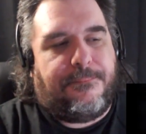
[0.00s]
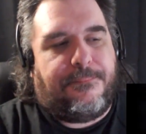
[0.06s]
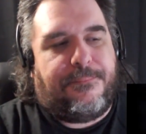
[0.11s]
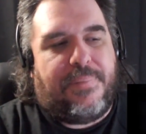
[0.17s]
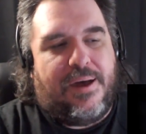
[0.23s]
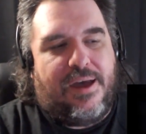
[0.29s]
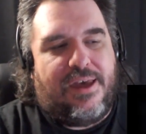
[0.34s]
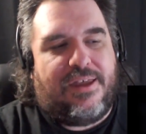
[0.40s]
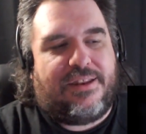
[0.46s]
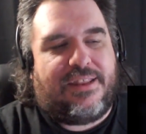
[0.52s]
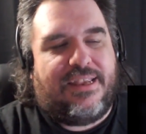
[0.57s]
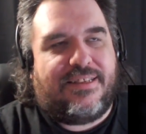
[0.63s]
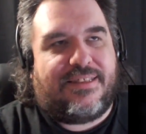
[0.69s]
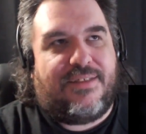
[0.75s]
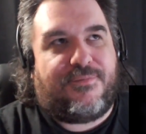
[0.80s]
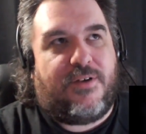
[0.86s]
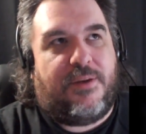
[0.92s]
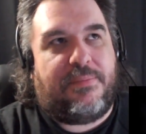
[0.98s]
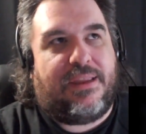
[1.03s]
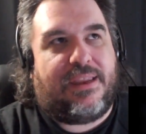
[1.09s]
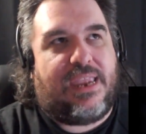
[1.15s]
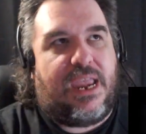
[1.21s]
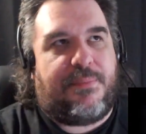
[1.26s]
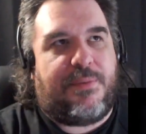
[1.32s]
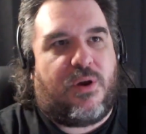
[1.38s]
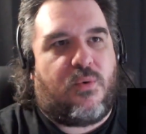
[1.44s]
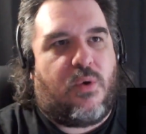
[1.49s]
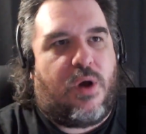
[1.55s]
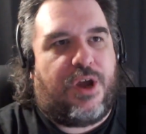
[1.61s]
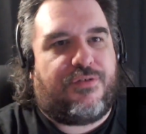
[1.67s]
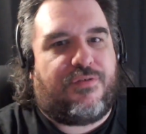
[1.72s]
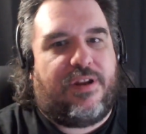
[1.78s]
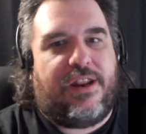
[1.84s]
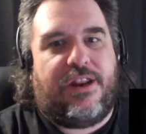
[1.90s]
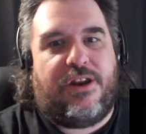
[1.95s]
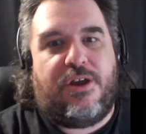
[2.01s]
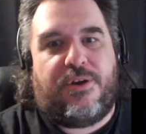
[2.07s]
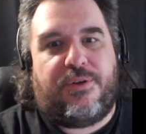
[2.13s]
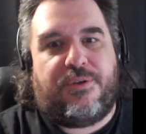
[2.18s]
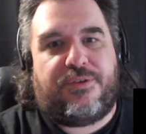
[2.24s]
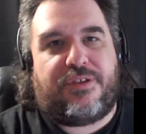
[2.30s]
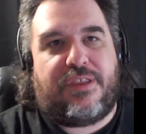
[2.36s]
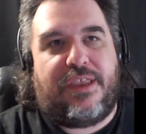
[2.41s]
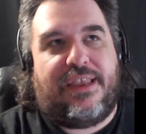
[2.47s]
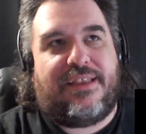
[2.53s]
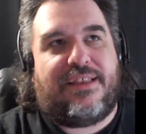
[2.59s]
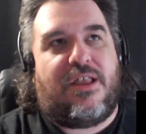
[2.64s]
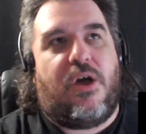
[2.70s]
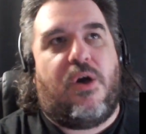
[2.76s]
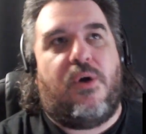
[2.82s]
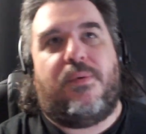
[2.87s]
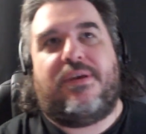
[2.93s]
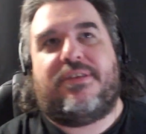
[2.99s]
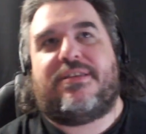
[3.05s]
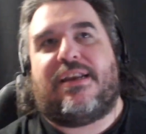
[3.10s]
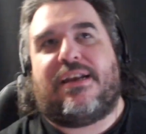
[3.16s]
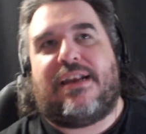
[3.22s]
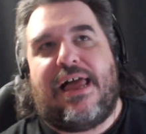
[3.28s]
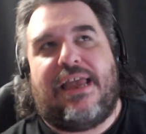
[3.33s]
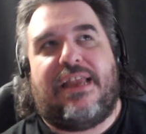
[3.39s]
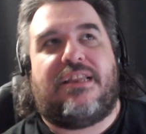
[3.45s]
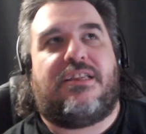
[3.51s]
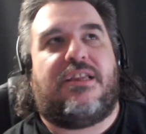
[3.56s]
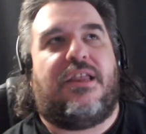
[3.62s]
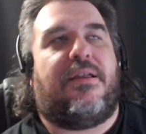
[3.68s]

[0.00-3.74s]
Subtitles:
But he's from the Gamma Quadrant, and Odo's saying that, oh, it's a lie.